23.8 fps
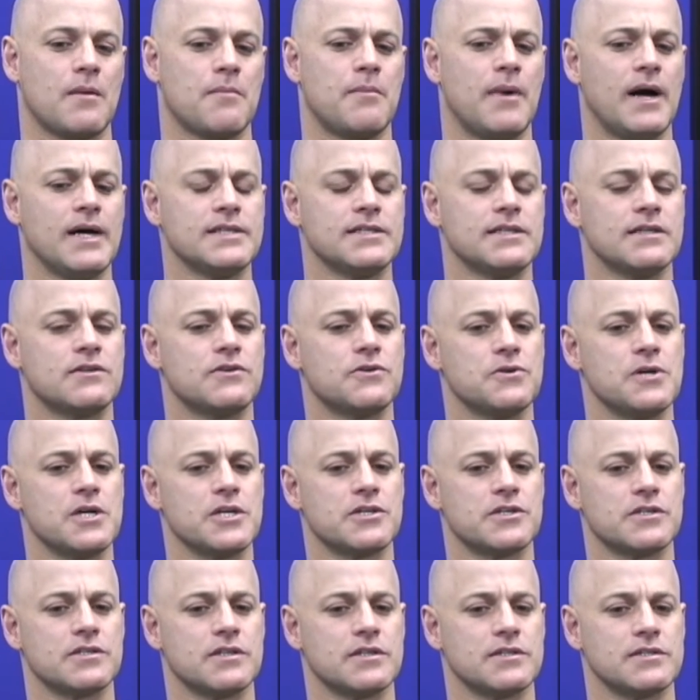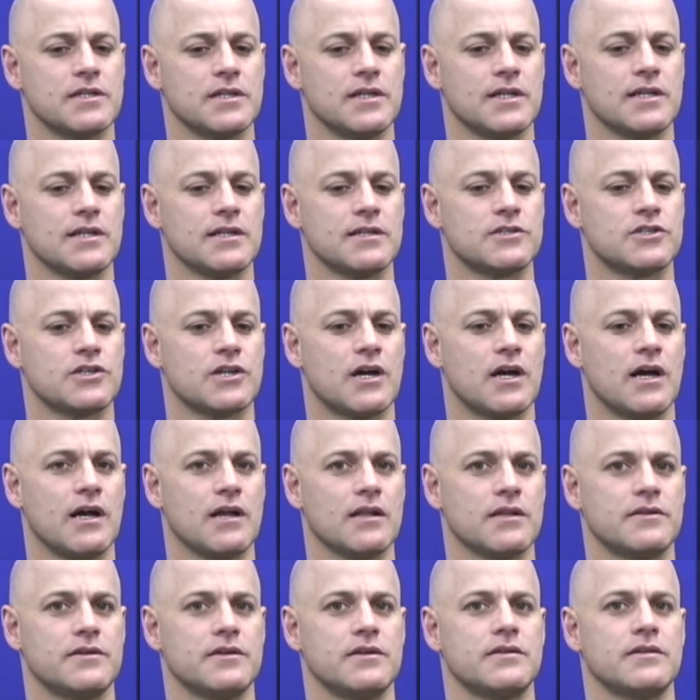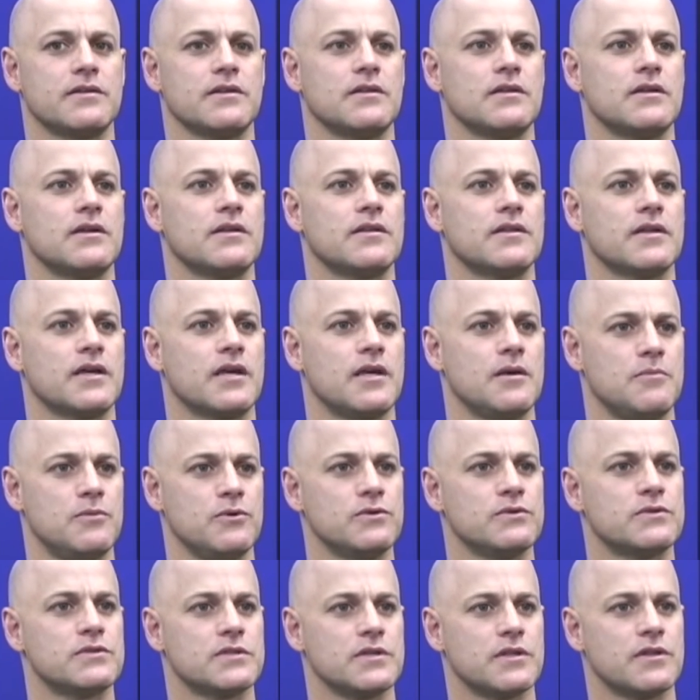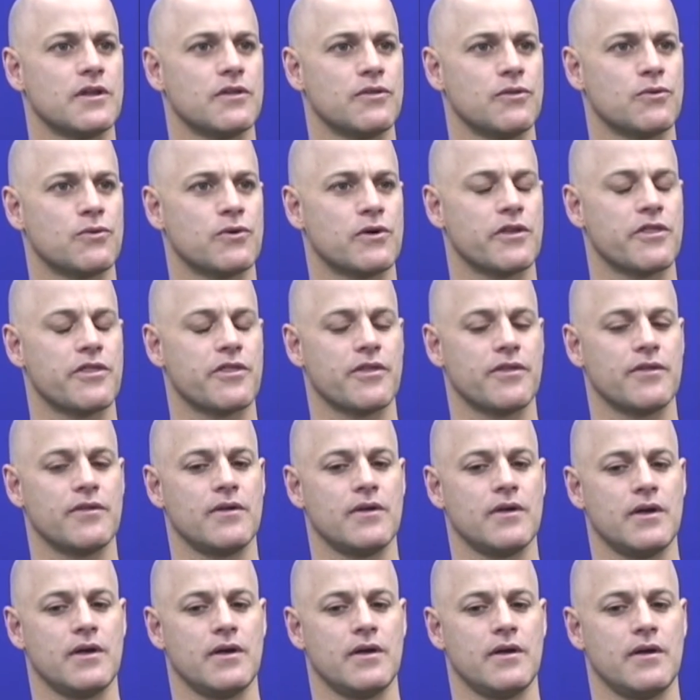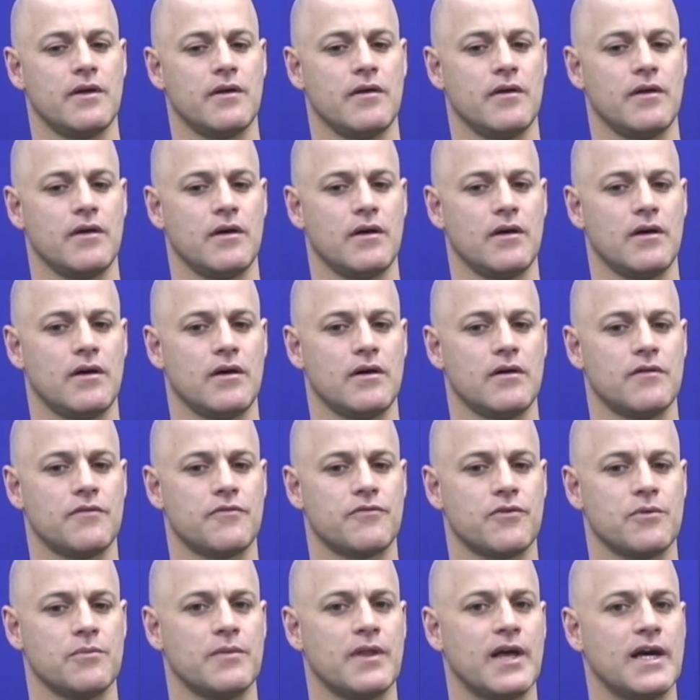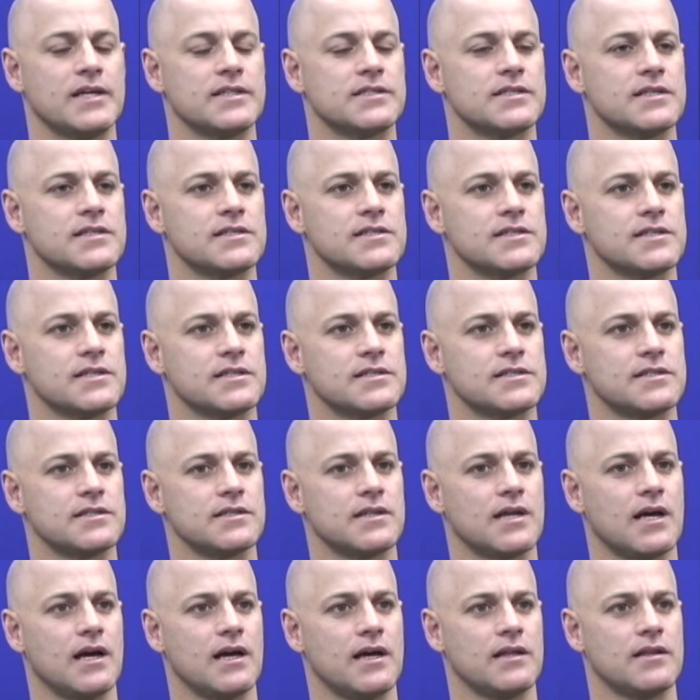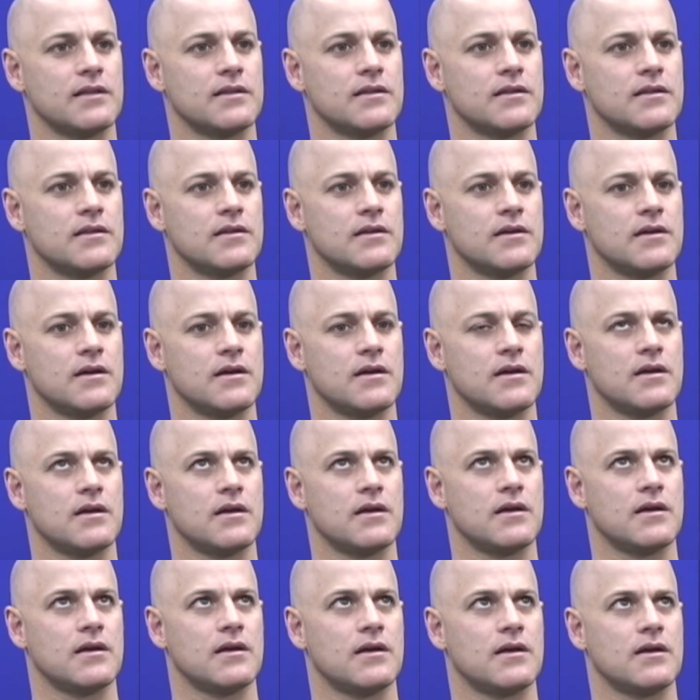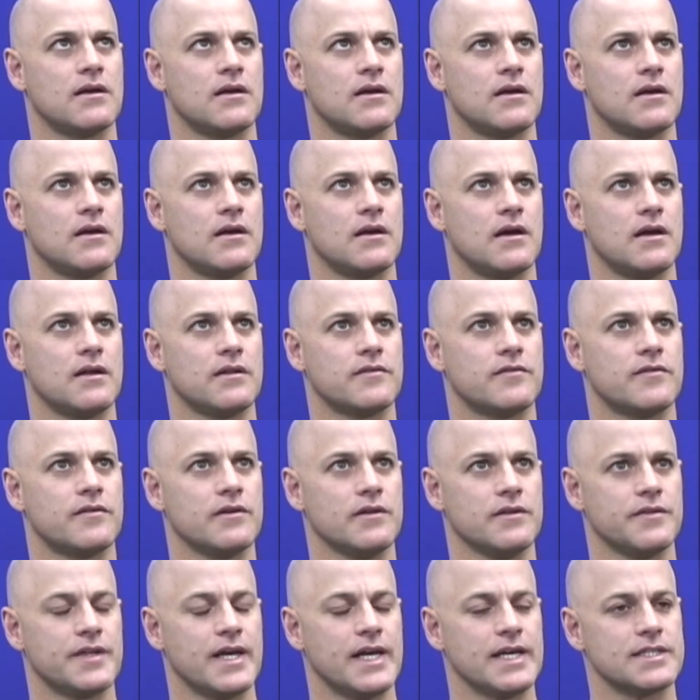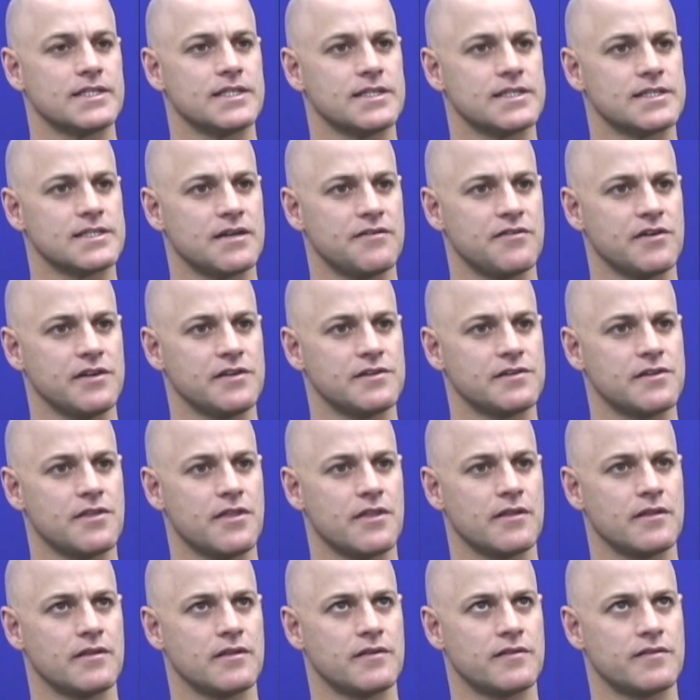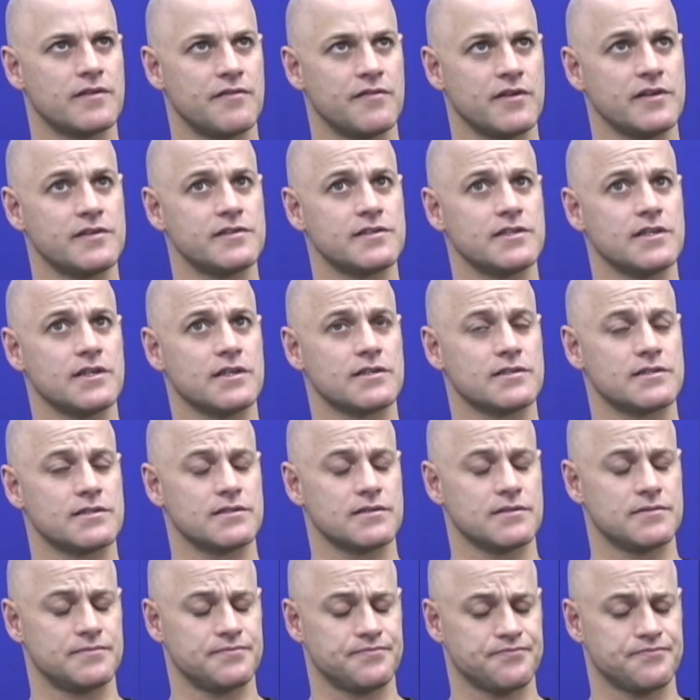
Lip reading: My situation as a little child in the kibbutz in the north, from 1969 until 1976,